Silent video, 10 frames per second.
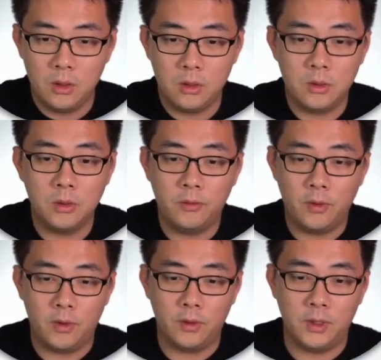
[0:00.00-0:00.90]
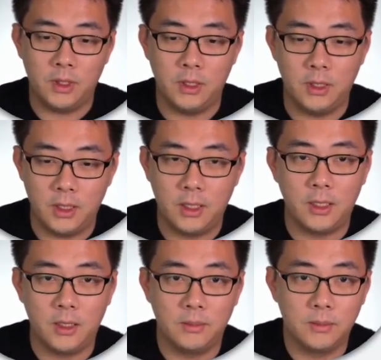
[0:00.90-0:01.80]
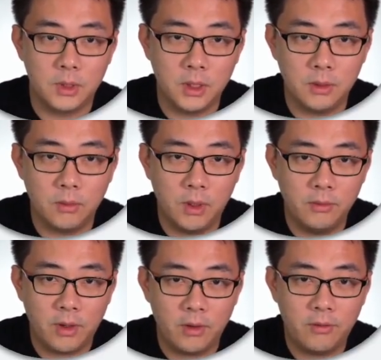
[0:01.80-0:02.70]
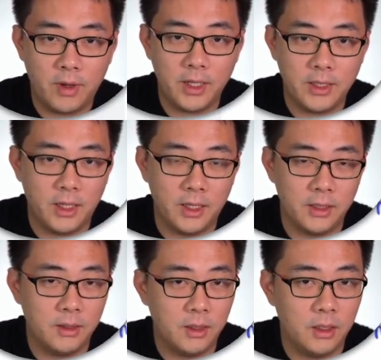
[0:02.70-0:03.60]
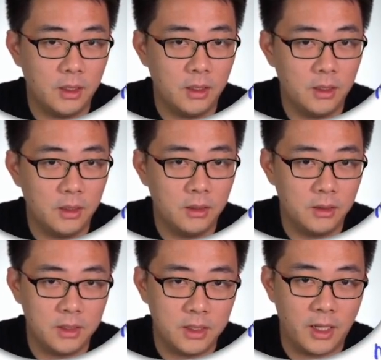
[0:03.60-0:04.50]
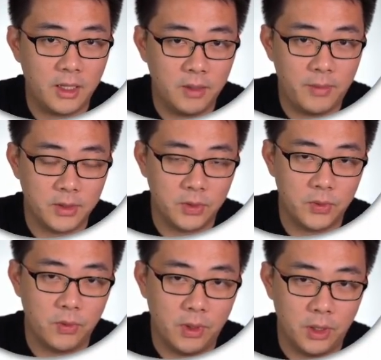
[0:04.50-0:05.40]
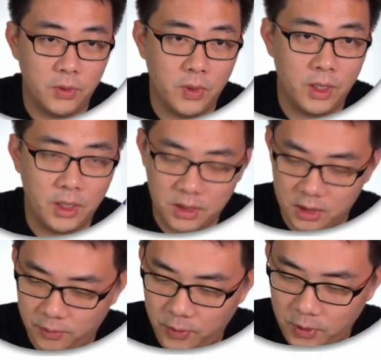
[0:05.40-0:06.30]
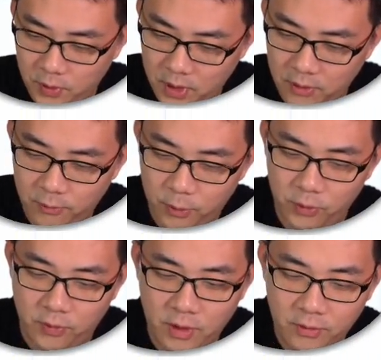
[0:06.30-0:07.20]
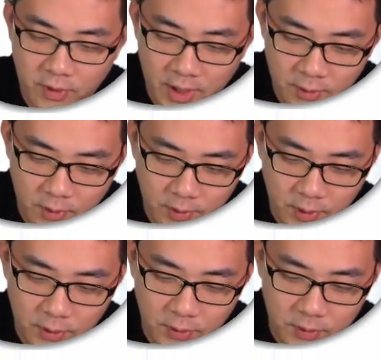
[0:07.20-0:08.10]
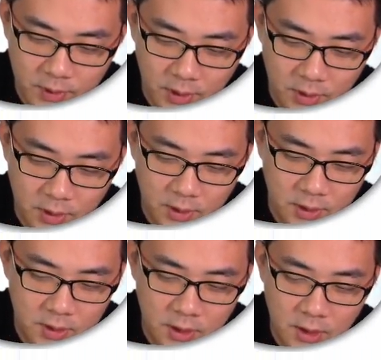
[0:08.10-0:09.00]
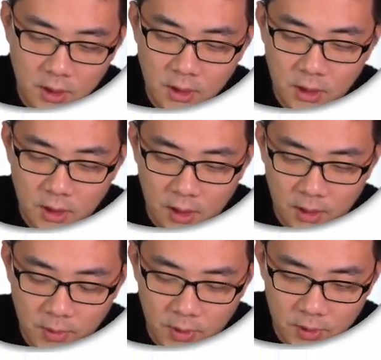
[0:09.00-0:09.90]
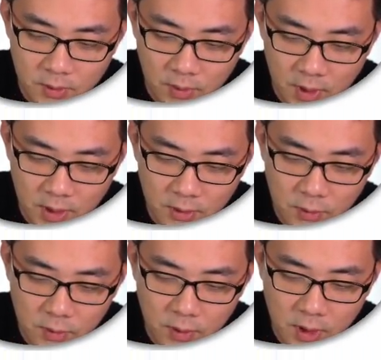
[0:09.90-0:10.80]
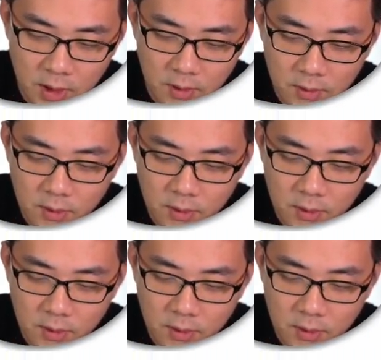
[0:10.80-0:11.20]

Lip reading: So for the third one, verify that this line here passes through 1 and 2. I think this is pretty okay. To verify it, what we need to do is actually just because 1 and 2, right?